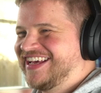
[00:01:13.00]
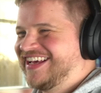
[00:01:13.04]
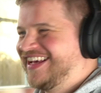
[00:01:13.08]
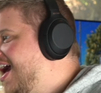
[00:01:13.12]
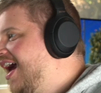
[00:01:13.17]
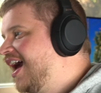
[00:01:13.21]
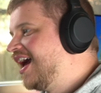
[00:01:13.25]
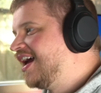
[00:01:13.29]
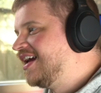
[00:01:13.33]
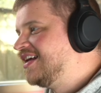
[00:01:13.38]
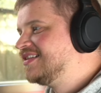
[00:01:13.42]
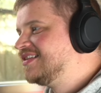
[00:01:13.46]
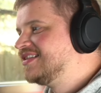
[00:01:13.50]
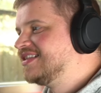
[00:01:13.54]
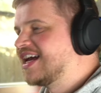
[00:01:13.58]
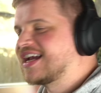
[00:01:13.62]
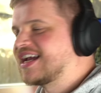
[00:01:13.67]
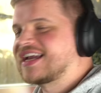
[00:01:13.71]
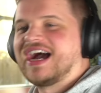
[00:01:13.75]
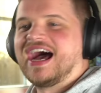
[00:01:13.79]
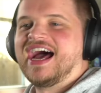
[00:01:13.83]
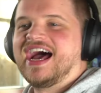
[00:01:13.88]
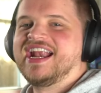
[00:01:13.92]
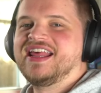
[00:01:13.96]
Hey, isn't that
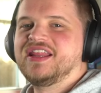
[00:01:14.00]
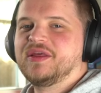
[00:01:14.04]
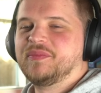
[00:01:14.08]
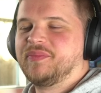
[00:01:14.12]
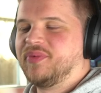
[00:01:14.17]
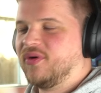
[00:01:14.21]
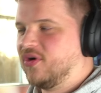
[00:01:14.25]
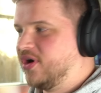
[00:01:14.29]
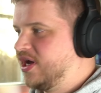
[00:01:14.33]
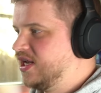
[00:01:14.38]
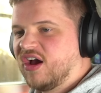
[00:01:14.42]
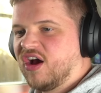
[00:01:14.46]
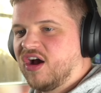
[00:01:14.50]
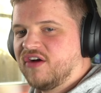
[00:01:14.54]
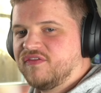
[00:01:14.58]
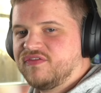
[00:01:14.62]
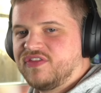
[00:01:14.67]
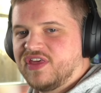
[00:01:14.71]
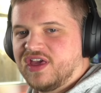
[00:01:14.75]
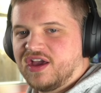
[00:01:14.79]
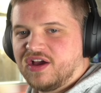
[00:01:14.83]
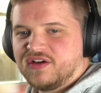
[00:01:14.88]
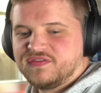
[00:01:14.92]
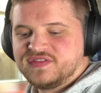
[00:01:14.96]
kind of the point
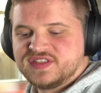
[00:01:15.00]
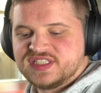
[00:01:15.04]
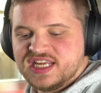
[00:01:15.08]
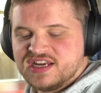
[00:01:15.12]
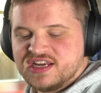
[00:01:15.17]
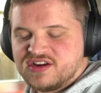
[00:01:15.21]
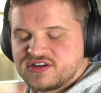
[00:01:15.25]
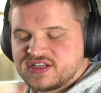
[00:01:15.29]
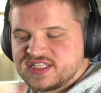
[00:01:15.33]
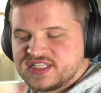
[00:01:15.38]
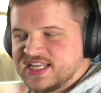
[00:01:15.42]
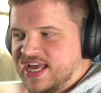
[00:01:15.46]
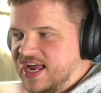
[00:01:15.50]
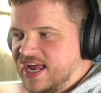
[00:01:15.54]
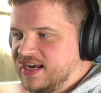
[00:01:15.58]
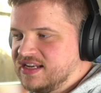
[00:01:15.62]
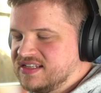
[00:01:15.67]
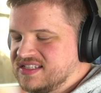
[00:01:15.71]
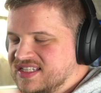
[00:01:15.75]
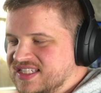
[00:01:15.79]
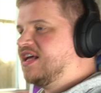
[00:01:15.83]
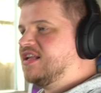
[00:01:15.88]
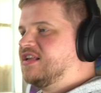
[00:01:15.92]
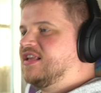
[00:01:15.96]
of Secret
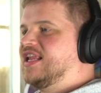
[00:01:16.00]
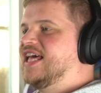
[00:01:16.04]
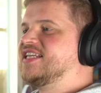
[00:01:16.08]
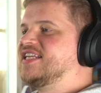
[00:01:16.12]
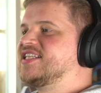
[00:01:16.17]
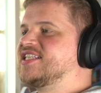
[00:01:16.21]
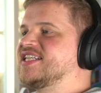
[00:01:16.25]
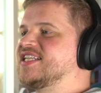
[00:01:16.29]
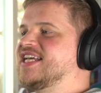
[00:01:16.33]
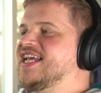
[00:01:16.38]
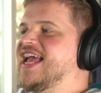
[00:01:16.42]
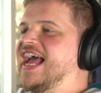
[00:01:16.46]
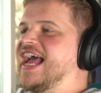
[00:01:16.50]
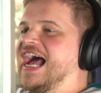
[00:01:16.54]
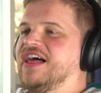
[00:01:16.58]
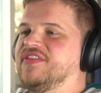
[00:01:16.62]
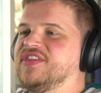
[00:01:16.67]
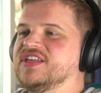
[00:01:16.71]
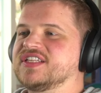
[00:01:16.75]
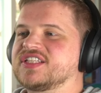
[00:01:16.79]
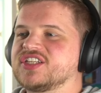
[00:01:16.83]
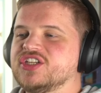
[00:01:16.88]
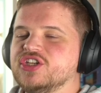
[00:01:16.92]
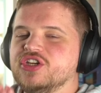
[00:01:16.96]
Santas? Let's see how
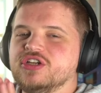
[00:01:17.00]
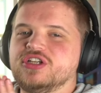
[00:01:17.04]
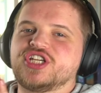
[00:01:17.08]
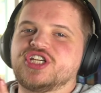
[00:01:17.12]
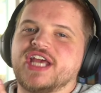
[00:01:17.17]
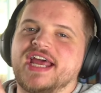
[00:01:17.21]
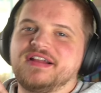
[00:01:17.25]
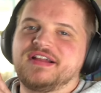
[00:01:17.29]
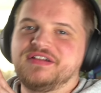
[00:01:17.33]
this new channel